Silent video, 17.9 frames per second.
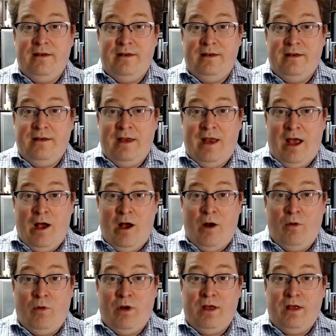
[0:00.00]

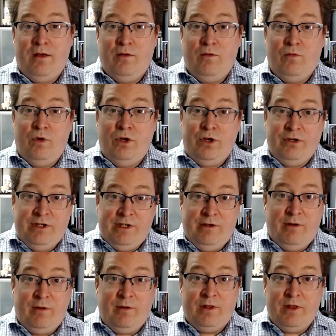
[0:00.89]
Now, when you're
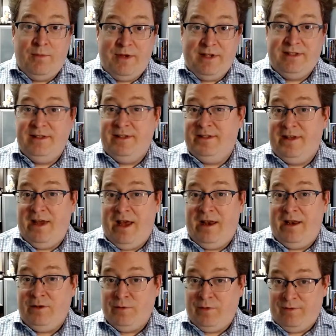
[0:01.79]
dealing with a business debt,
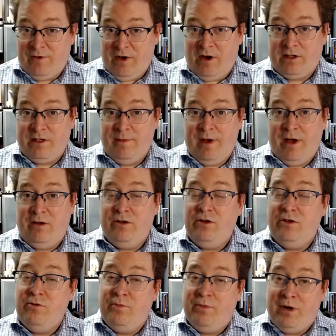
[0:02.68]
as we've talked about,
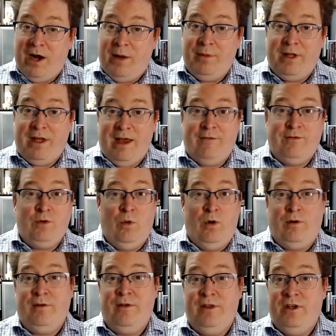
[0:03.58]
you probably have to
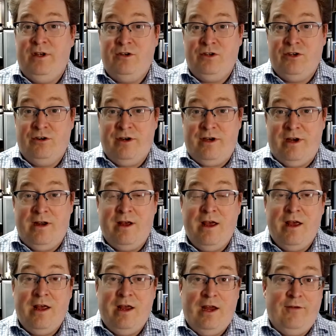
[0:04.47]
work with an attorney
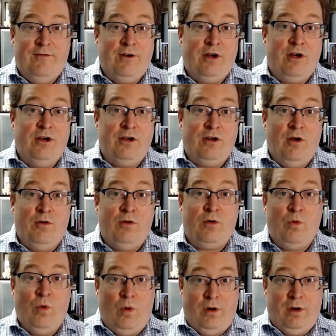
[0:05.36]
if you're going to go to
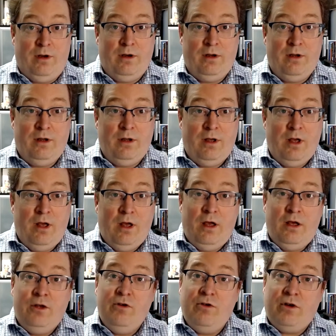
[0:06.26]
court.
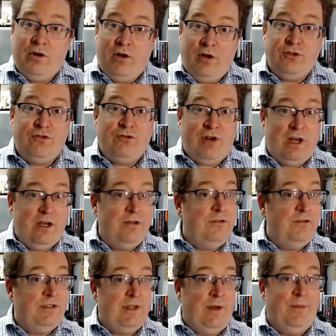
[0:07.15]
You can also try to
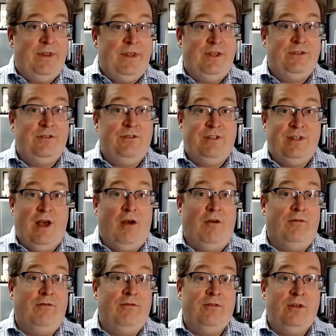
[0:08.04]
do some of this yourself.
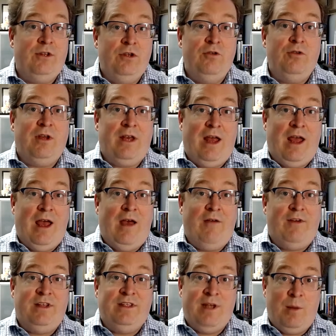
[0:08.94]
You can have
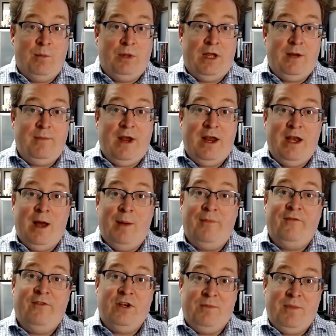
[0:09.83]
a template made up
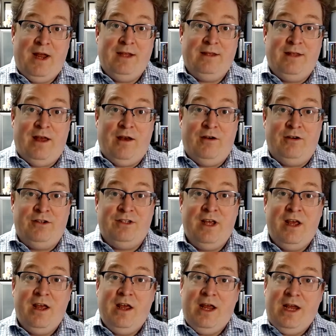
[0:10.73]
for demand letters
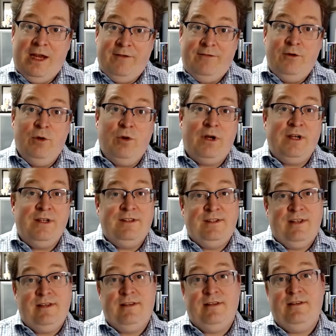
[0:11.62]
if you're
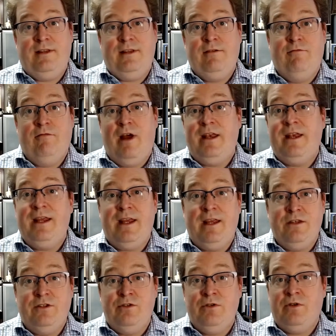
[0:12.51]
consistently running
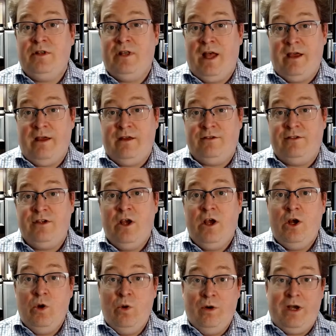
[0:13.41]
into clients
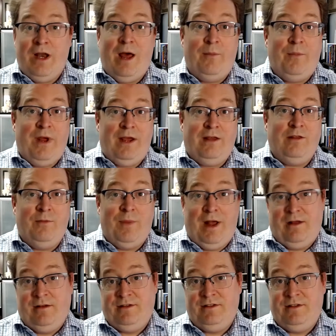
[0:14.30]
who are not paying their
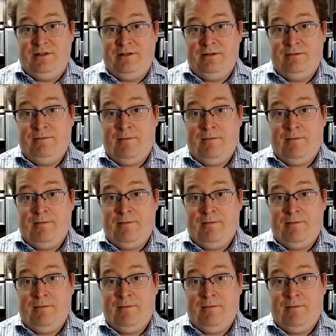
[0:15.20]
balances.